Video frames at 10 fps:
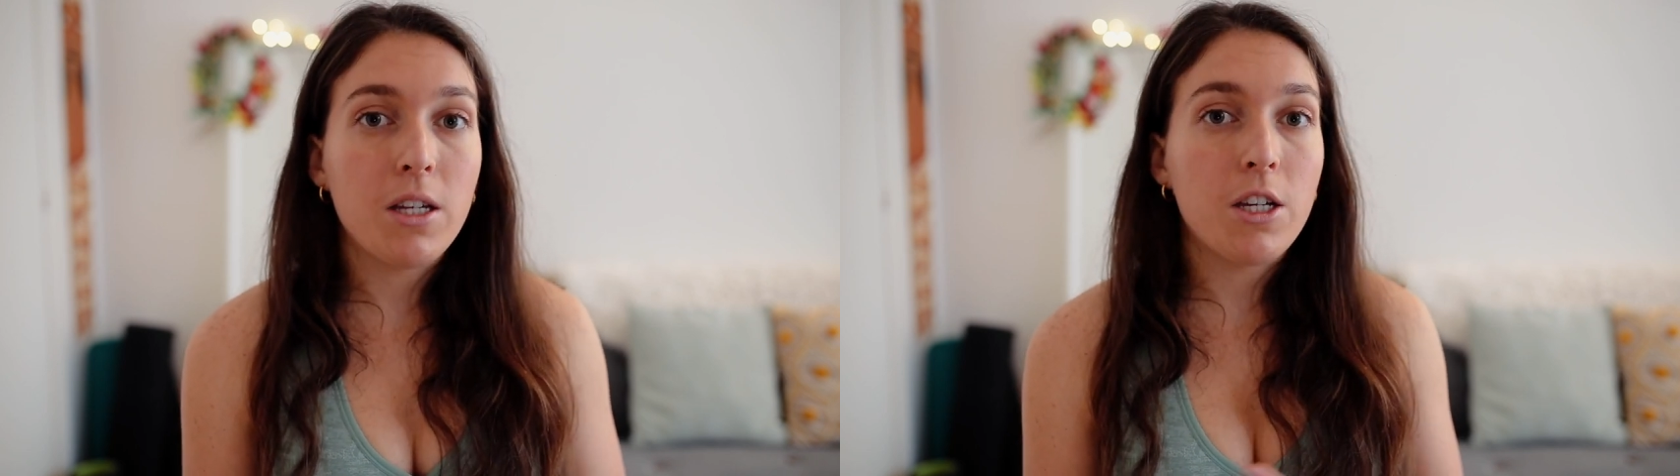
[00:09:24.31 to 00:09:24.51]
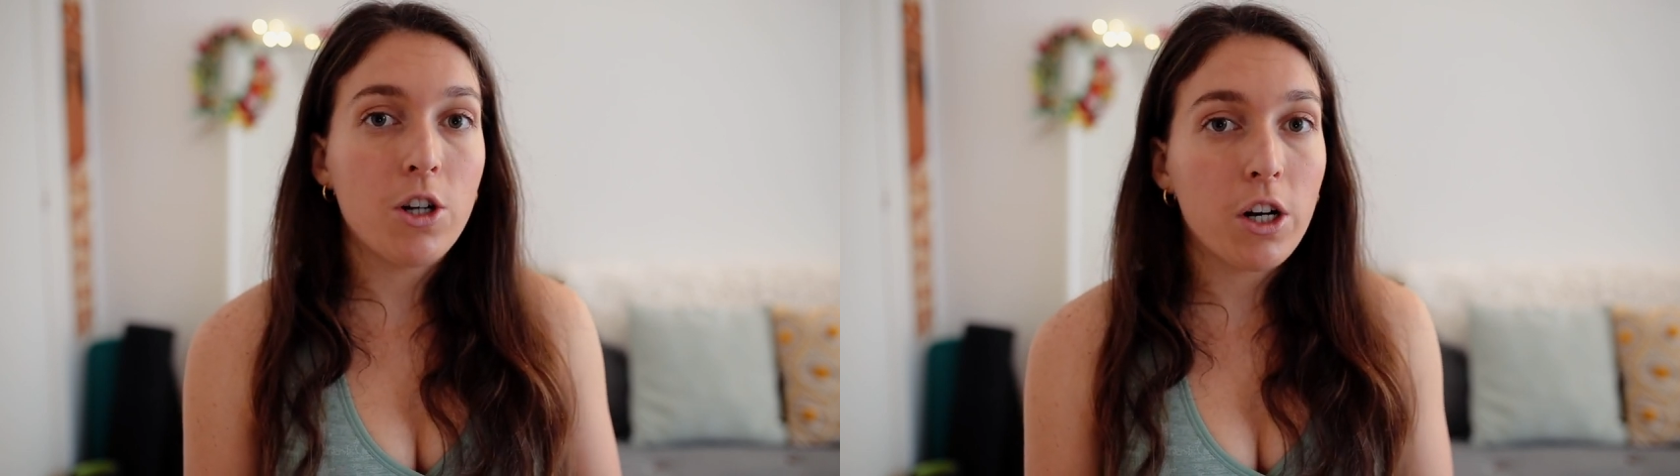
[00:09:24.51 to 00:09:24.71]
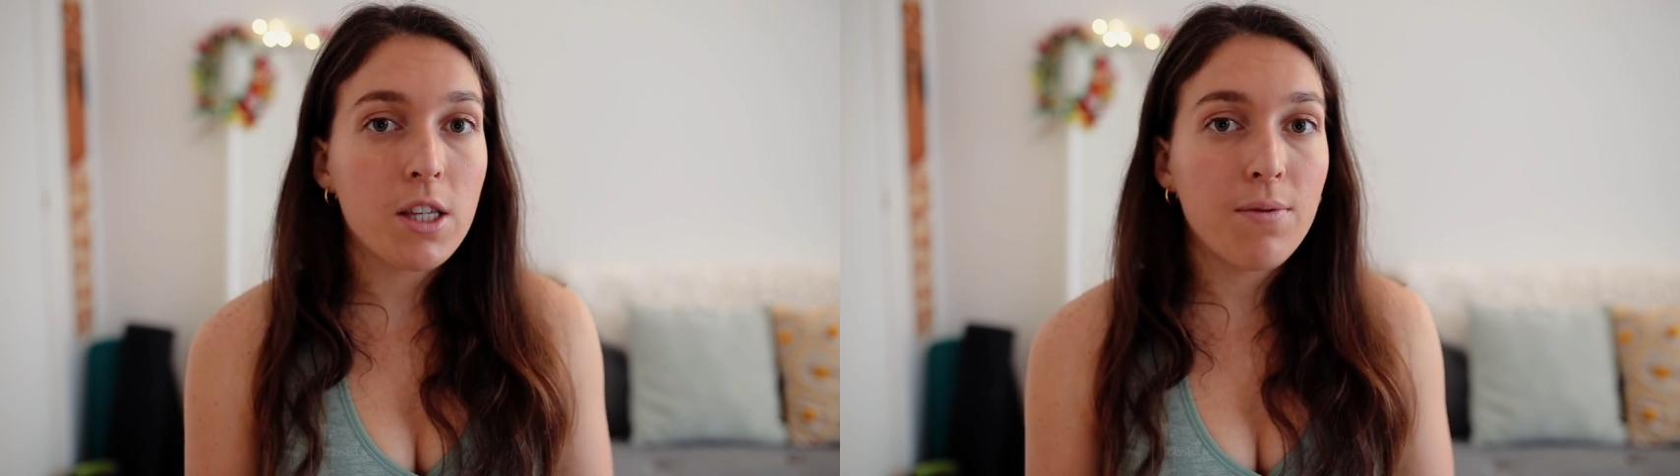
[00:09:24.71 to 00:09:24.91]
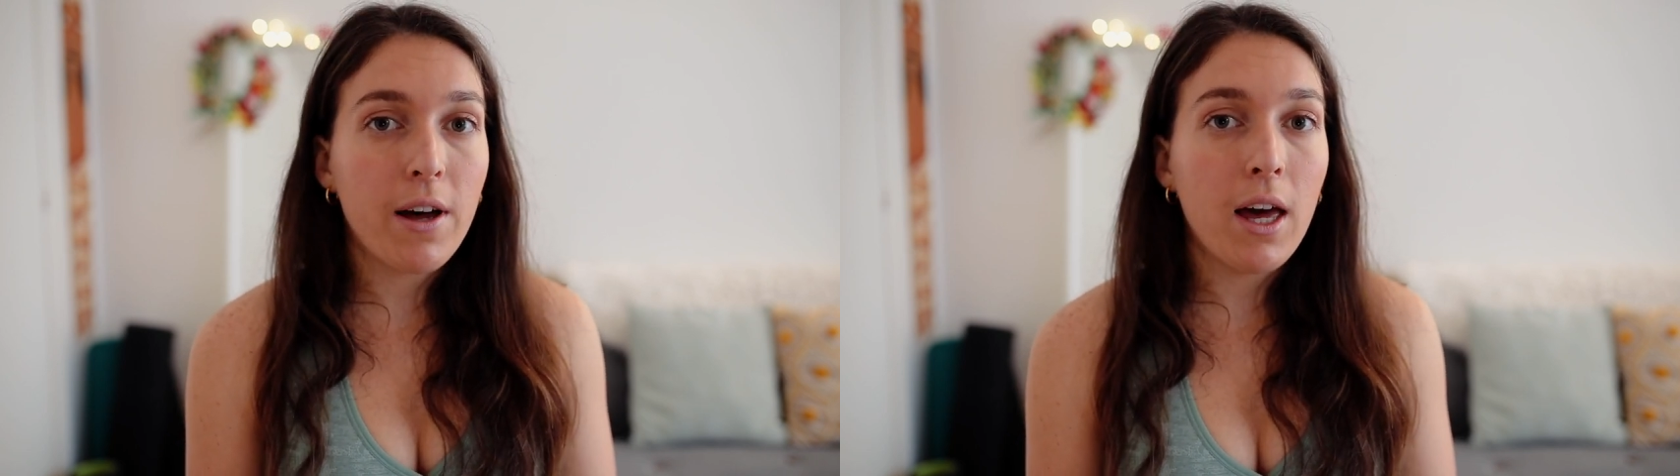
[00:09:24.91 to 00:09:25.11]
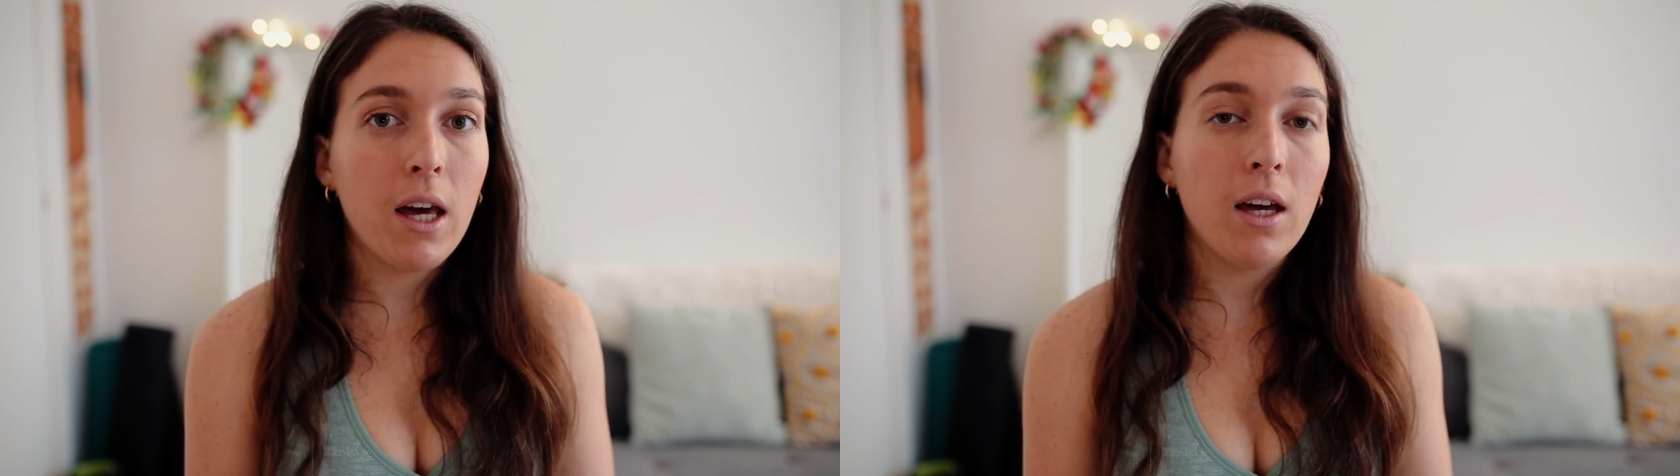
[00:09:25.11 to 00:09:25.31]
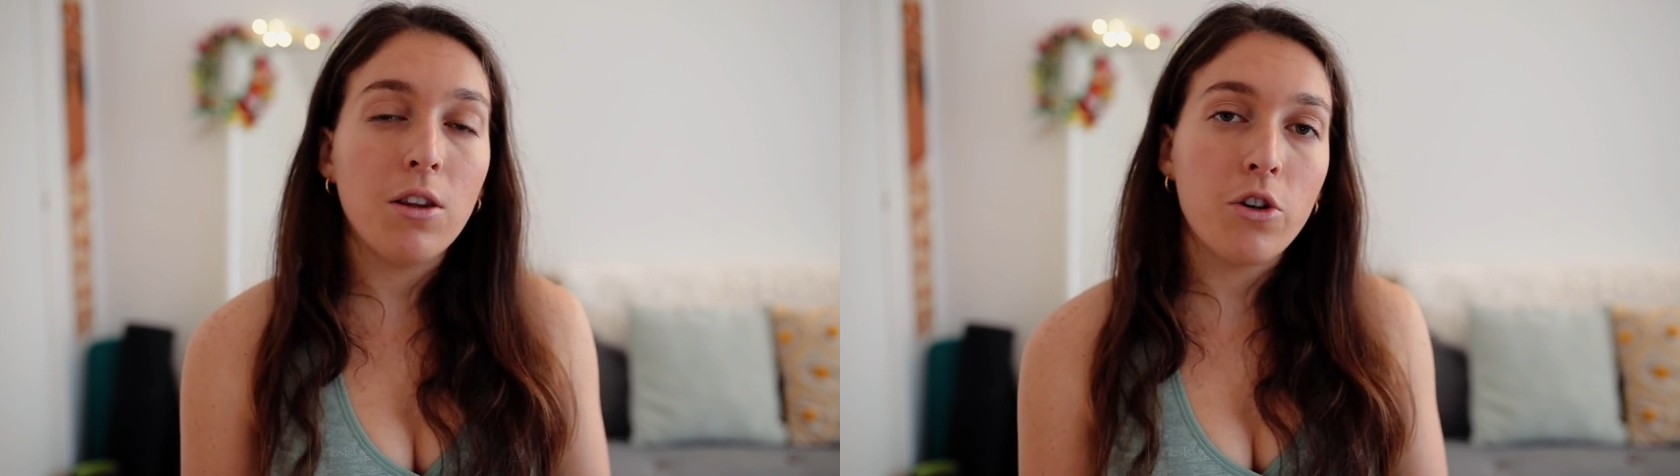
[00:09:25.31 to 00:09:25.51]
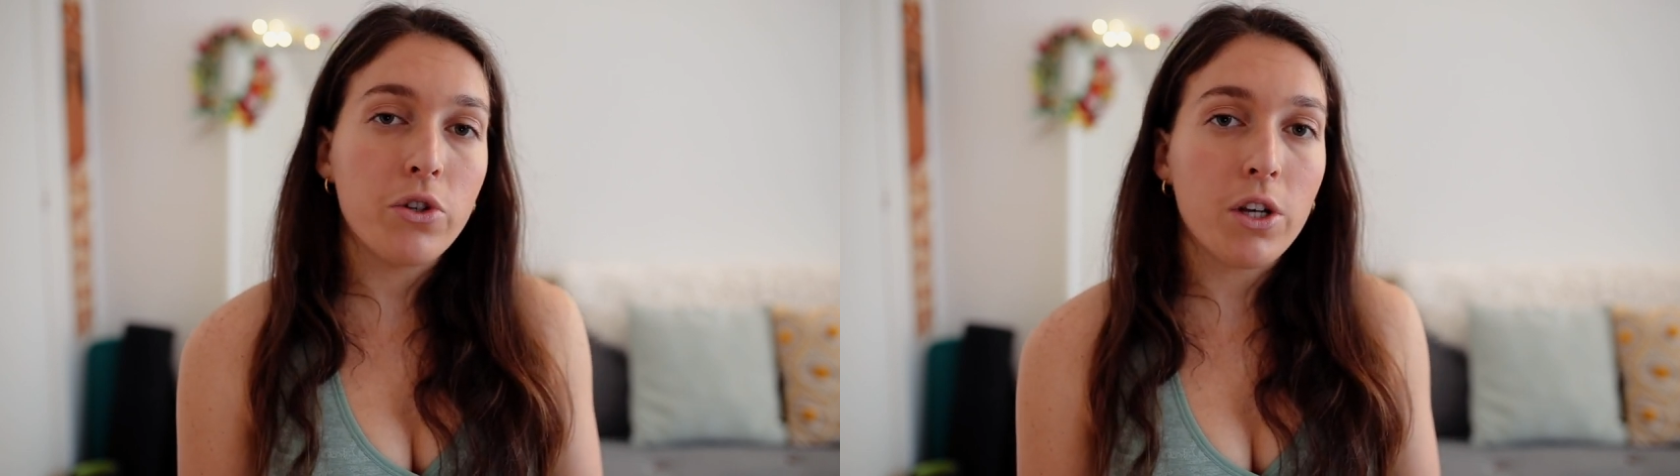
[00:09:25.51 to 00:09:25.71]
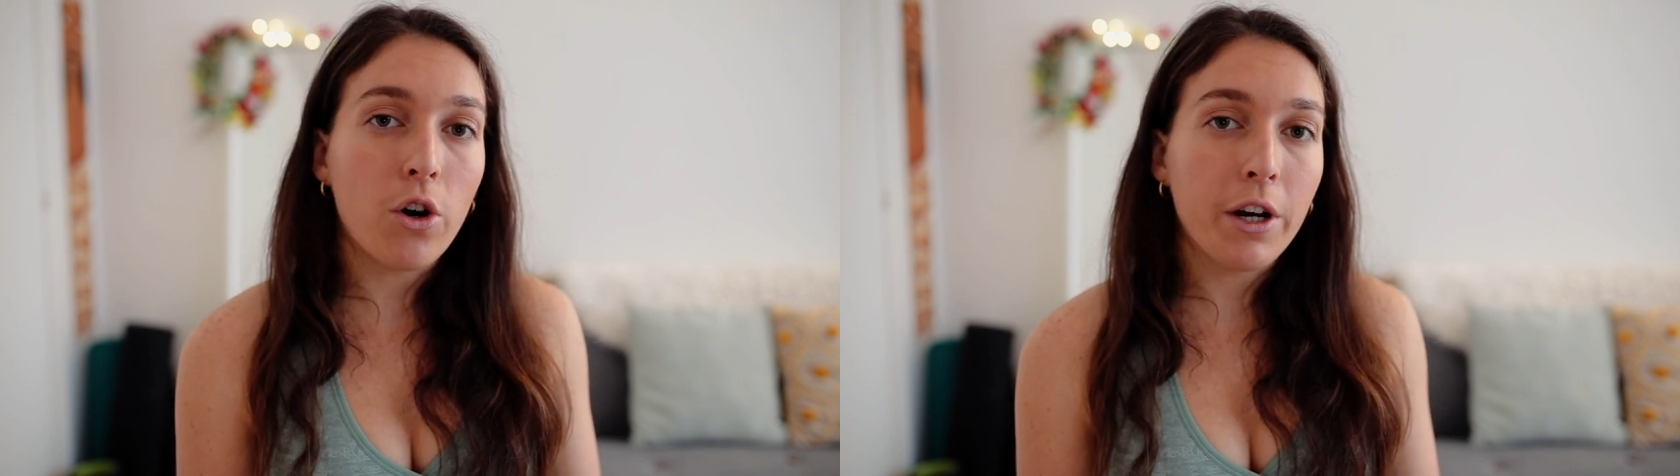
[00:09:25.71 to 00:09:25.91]
detoxifying
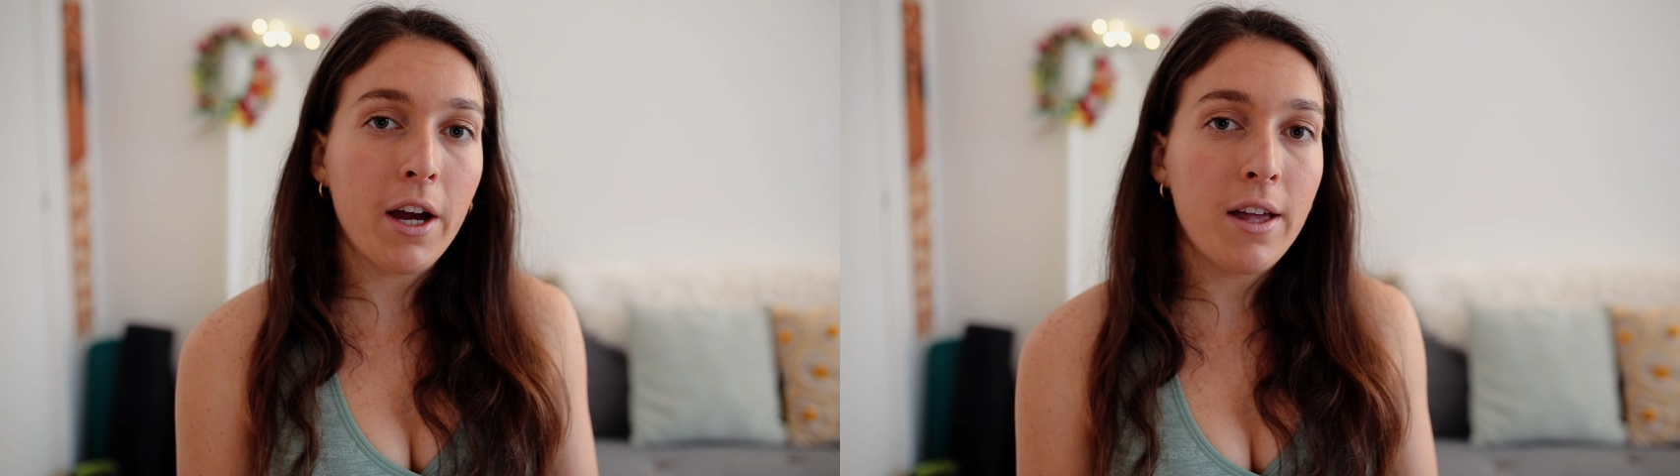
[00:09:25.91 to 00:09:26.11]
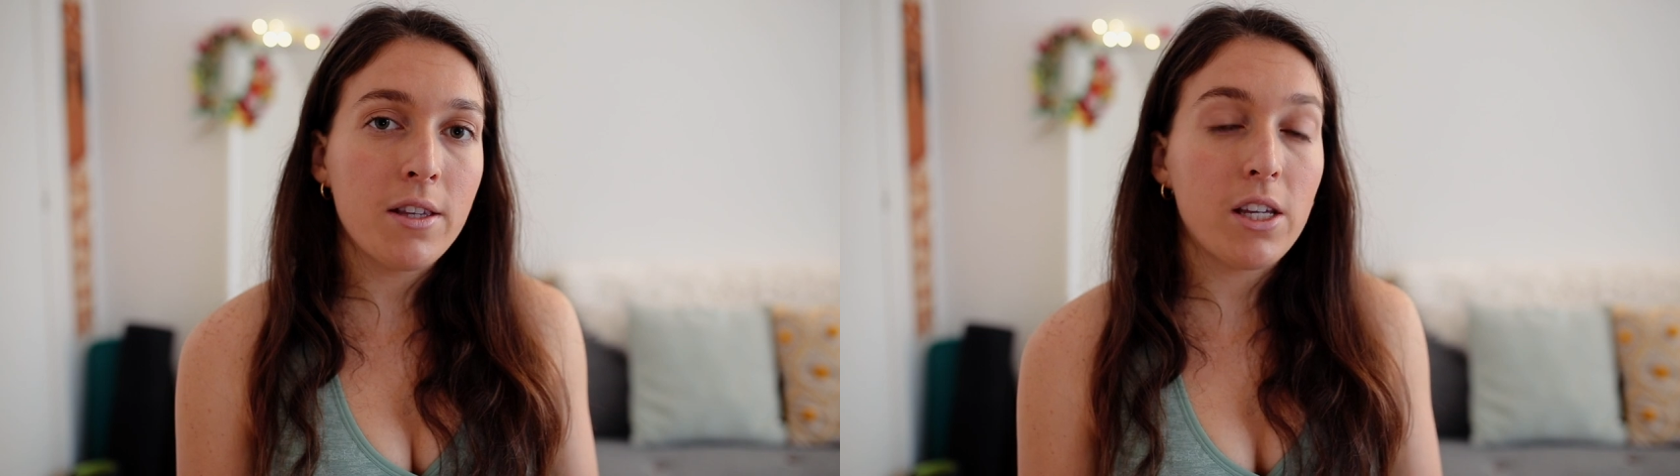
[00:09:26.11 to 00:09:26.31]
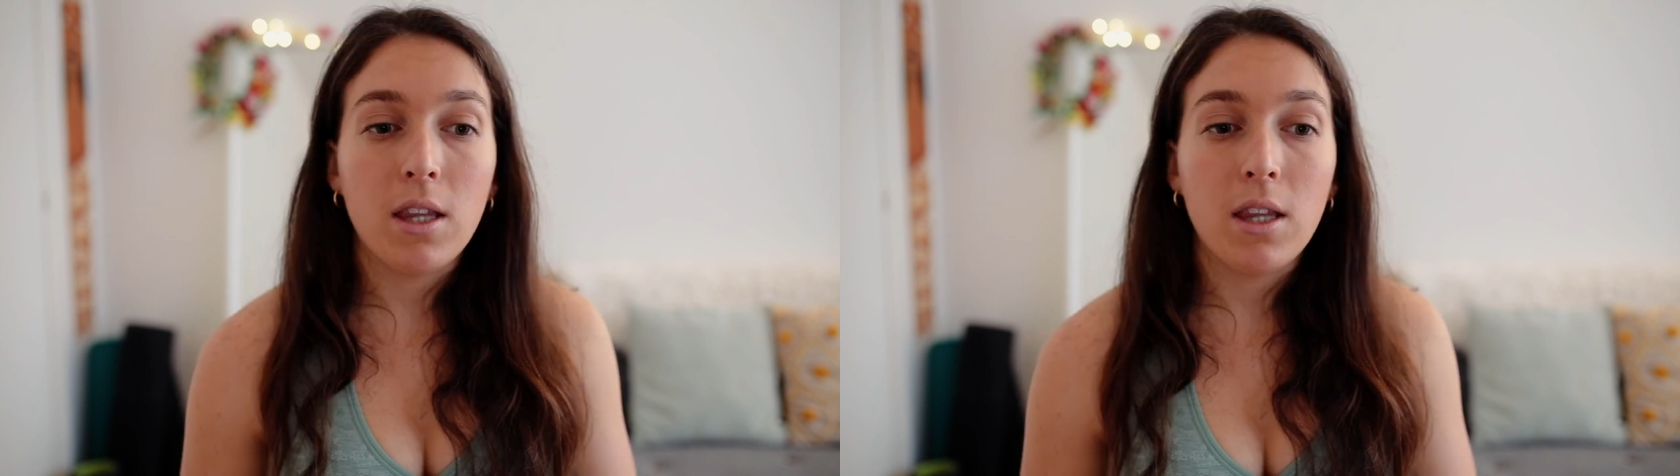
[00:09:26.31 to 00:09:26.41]
those organs.